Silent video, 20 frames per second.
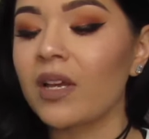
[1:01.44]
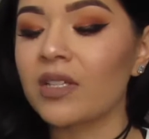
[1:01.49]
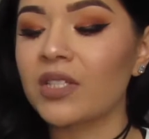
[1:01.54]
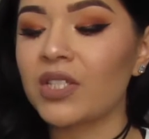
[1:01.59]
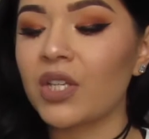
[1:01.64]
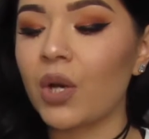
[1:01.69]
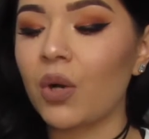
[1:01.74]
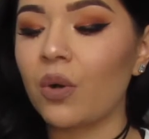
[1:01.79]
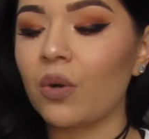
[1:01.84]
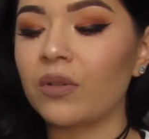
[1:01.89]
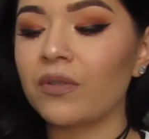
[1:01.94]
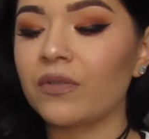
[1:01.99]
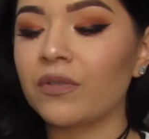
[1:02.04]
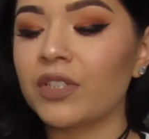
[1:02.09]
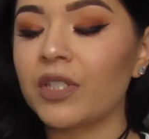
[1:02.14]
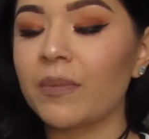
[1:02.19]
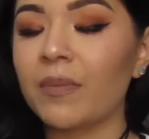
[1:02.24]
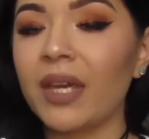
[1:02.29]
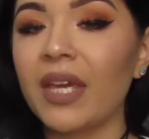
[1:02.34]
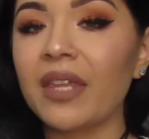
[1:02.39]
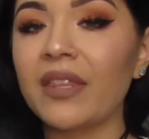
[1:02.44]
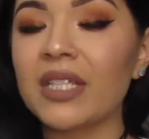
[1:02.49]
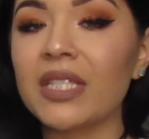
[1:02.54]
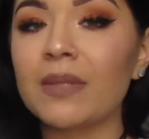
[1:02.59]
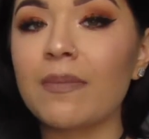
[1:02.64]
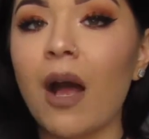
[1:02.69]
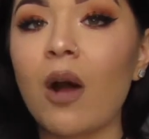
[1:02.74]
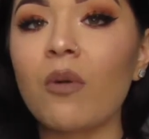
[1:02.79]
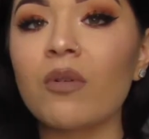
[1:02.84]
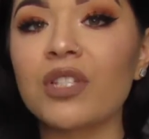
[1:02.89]
So to me, the
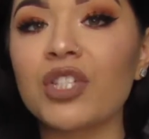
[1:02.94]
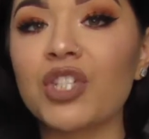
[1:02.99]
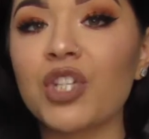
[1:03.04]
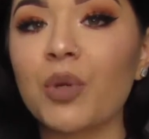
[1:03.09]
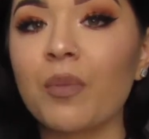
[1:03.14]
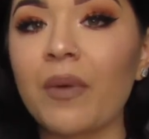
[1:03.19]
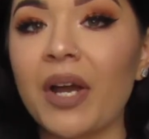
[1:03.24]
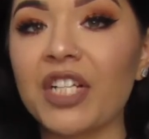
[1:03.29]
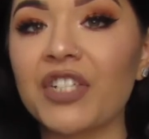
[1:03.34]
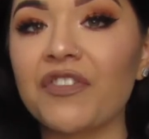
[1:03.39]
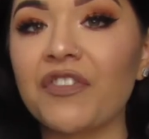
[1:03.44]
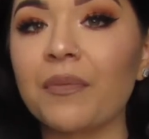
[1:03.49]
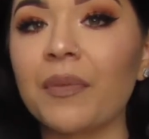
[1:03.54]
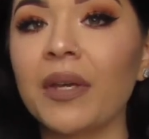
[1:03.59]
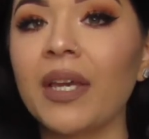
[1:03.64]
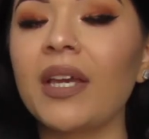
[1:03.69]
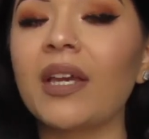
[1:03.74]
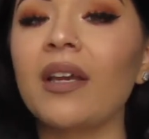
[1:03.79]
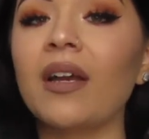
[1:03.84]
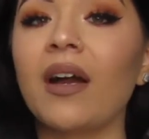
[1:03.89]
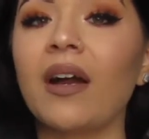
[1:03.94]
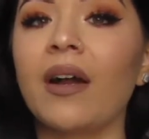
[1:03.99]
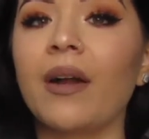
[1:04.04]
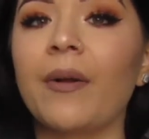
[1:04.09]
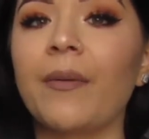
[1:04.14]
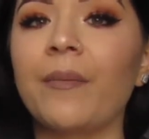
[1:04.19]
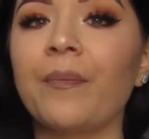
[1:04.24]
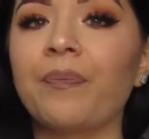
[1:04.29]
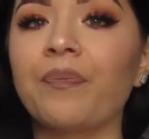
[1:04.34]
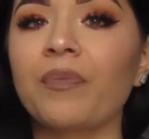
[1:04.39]
smell was too much for me,
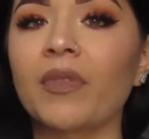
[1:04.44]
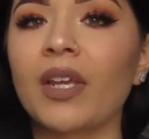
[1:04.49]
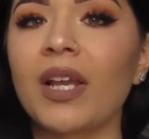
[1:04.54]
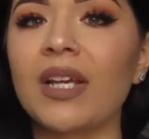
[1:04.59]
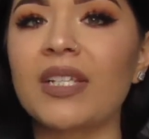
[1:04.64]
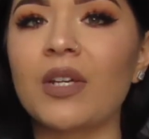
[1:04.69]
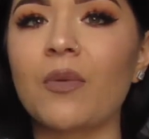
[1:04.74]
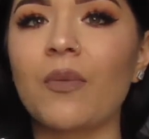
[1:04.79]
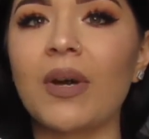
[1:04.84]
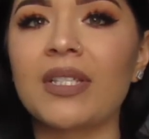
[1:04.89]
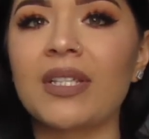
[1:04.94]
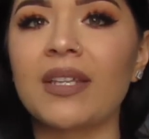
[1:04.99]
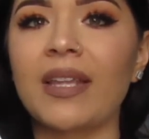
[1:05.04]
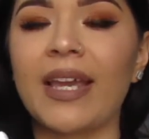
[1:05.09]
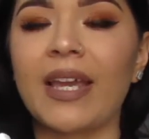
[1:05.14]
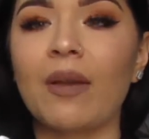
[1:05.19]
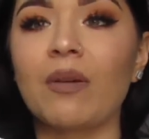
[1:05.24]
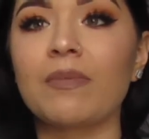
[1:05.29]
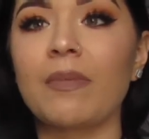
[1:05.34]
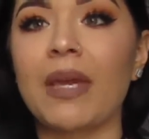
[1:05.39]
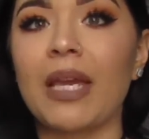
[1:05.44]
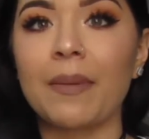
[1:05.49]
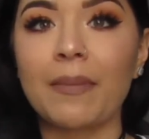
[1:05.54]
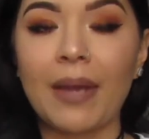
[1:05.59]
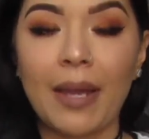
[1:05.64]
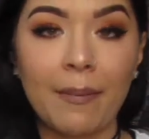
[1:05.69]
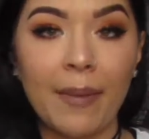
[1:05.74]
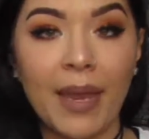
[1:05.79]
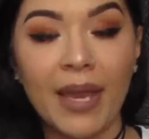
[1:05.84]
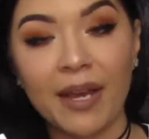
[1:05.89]
because it wasn't like it was making
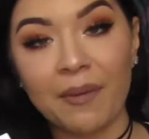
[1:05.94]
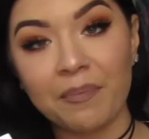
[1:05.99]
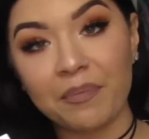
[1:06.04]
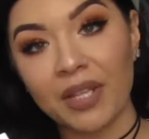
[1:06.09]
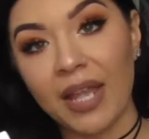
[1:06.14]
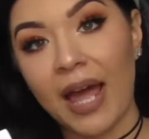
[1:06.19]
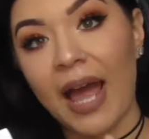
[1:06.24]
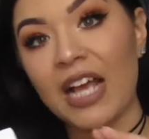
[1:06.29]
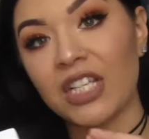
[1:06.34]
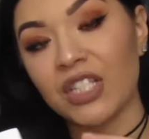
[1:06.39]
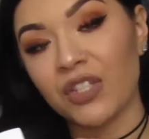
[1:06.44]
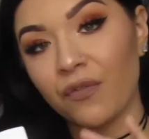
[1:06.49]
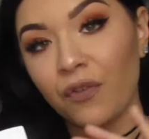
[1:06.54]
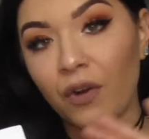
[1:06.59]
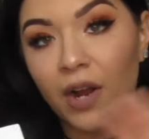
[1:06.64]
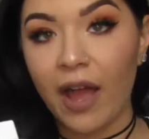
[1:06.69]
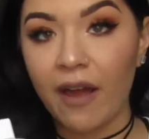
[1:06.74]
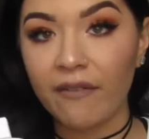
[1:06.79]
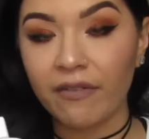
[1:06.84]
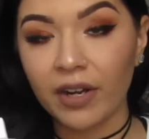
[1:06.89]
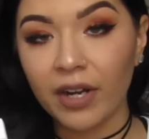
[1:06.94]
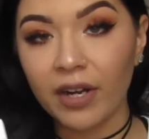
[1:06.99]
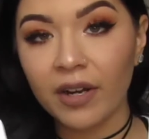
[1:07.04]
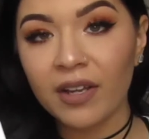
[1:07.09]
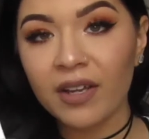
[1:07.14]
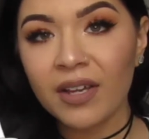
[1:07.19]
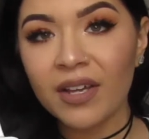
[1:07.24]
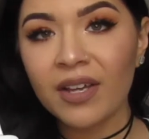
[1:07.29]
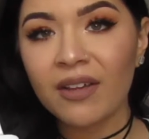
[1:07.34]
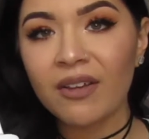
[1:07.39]
my makeup last forever.